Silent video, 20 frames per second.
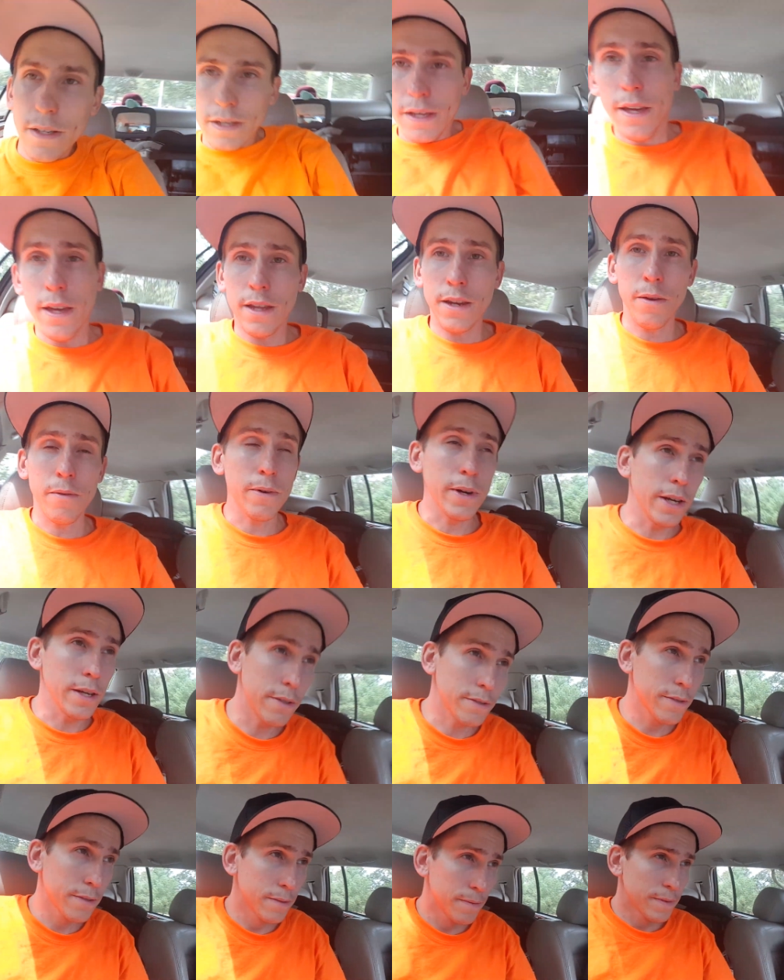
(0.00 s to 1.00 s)

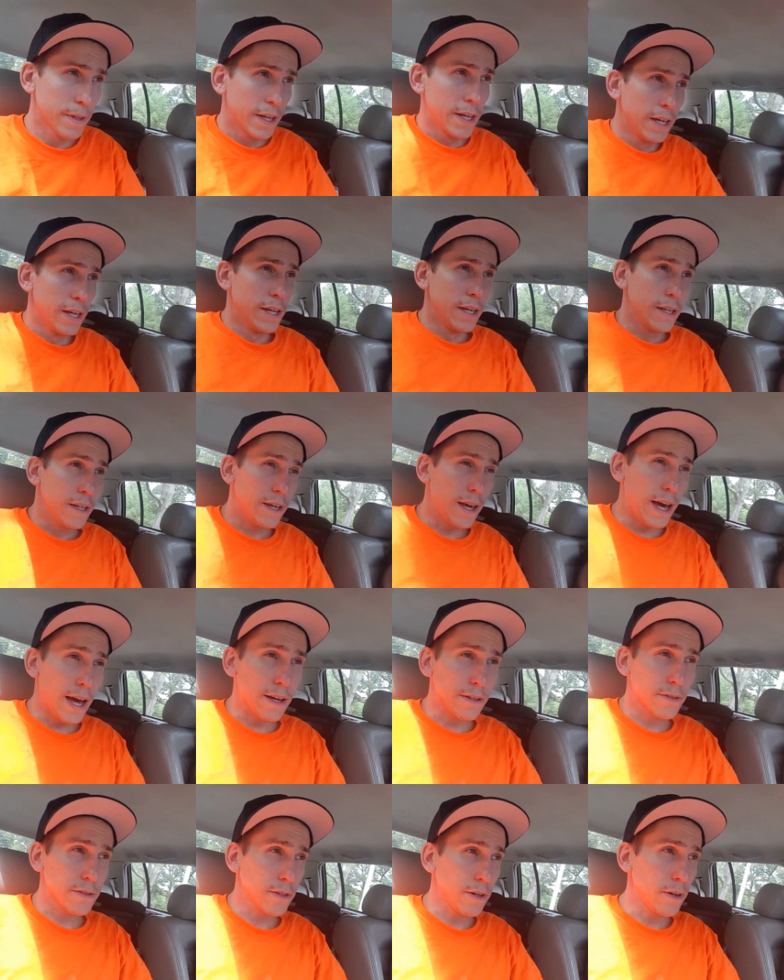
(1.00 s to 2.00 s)
Anyways,
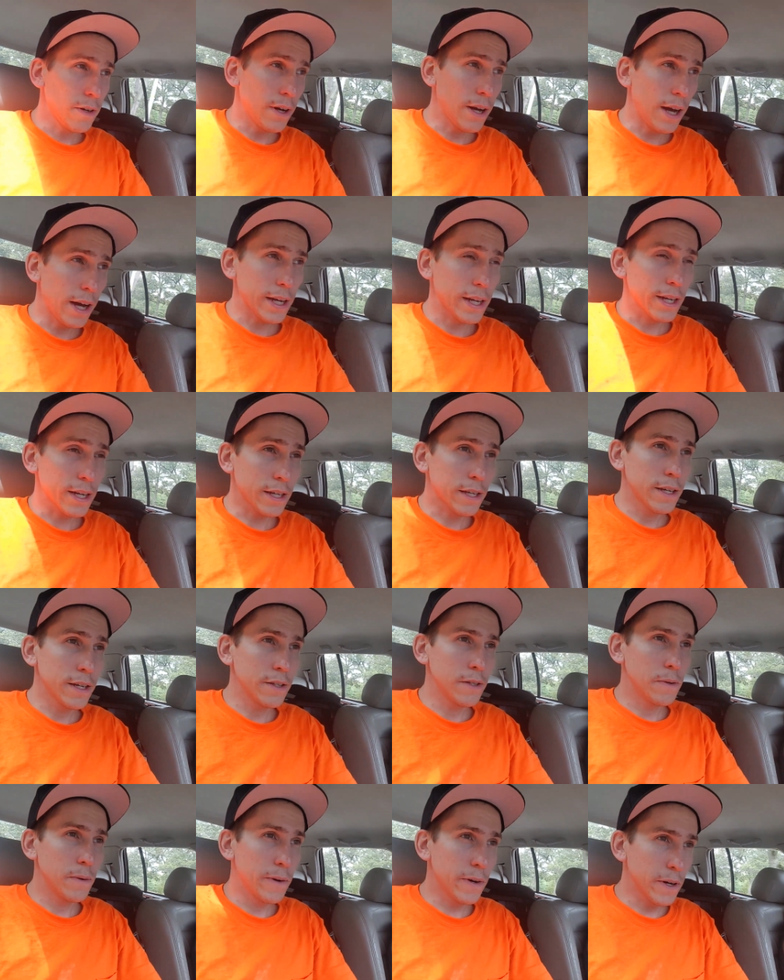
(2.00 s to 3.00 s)
yeah, so I got a
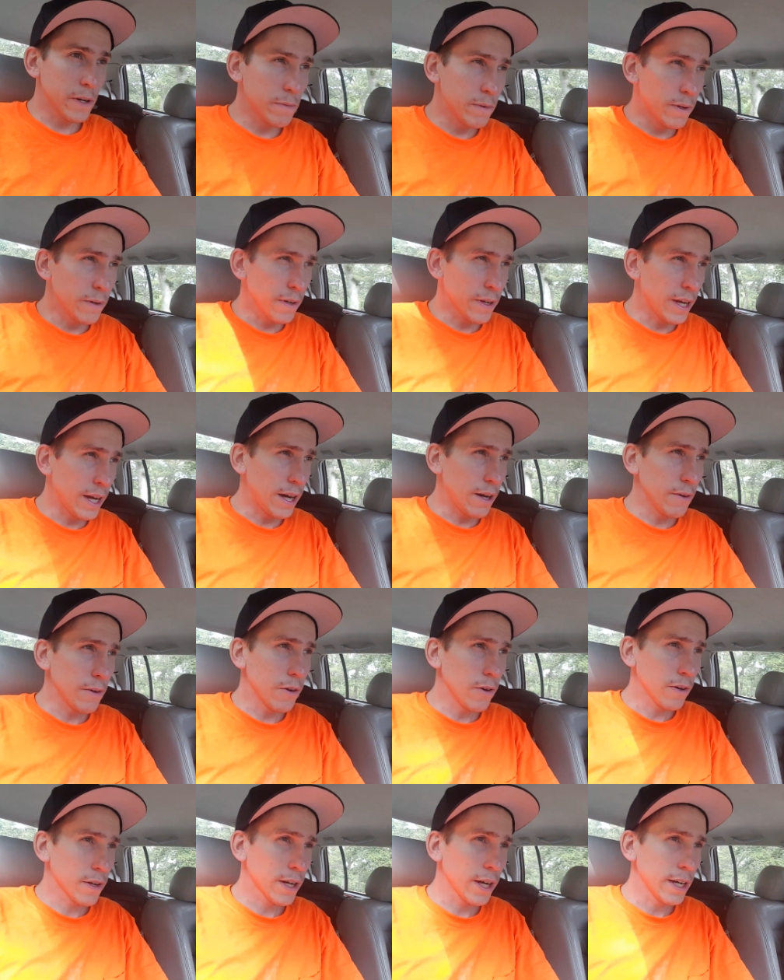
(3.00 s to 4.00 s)
kid to worry about now
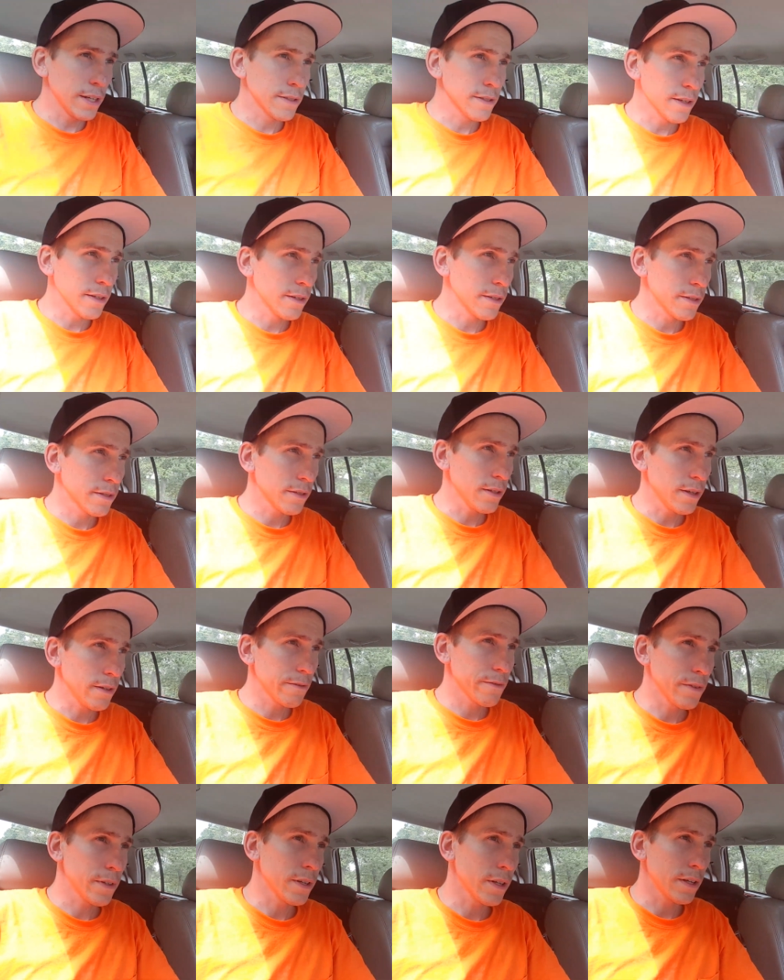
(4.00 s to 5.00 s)
and all kinds of other
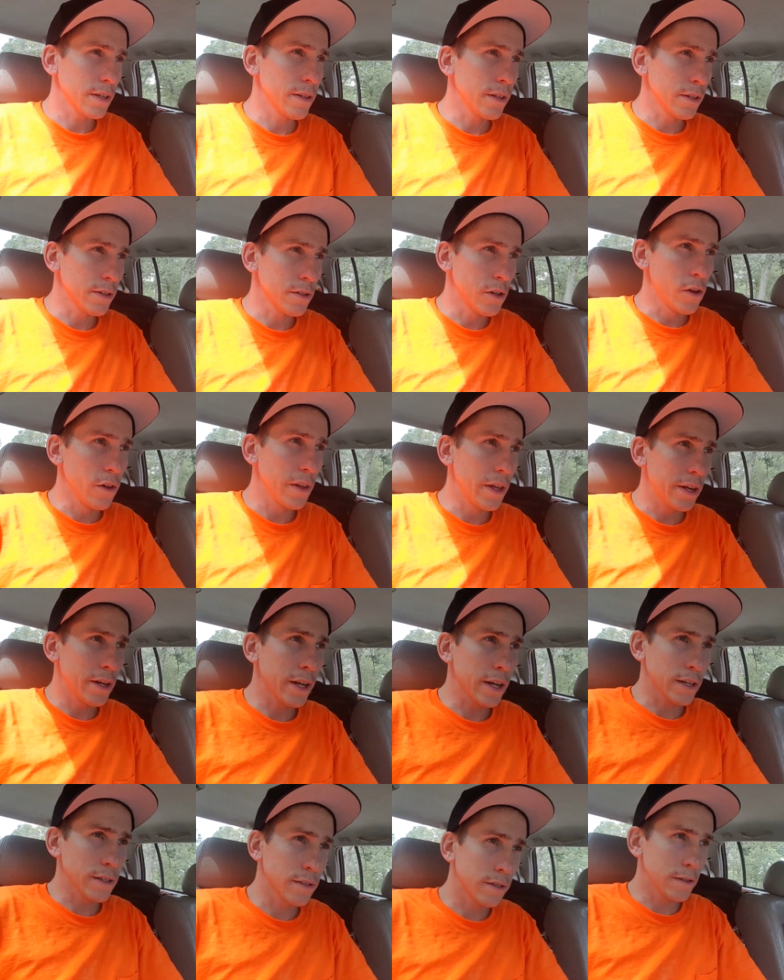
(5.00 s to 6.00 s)
stuff, and all that
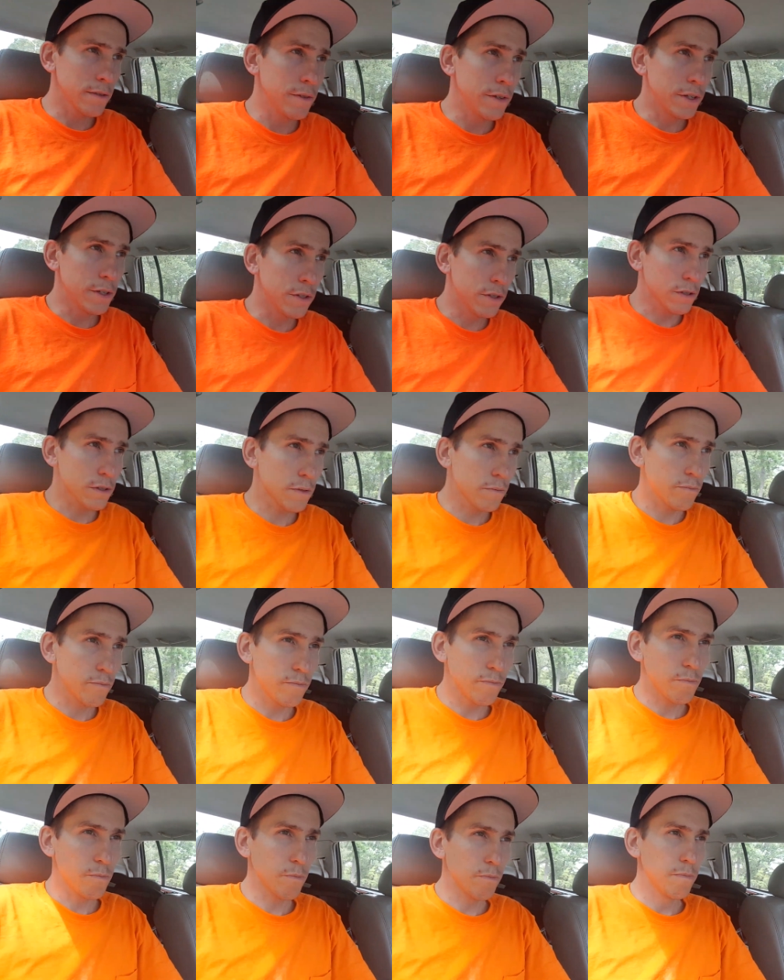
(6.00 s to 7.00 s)
negativity just
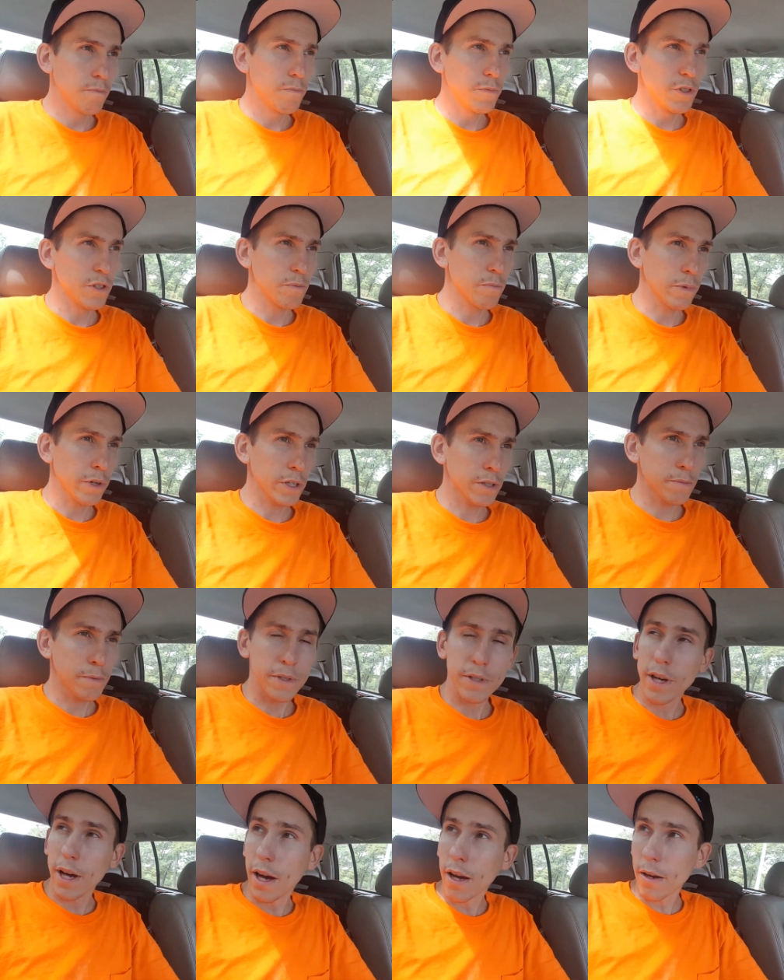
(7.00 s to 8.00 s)
brings
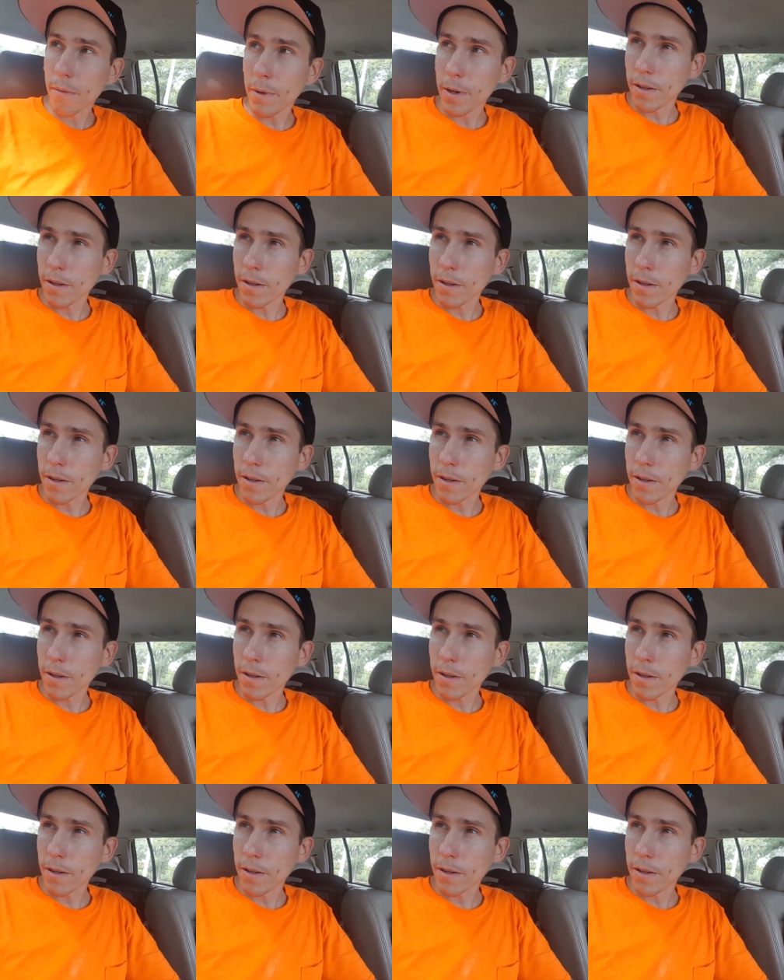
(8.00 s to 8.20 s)
me down in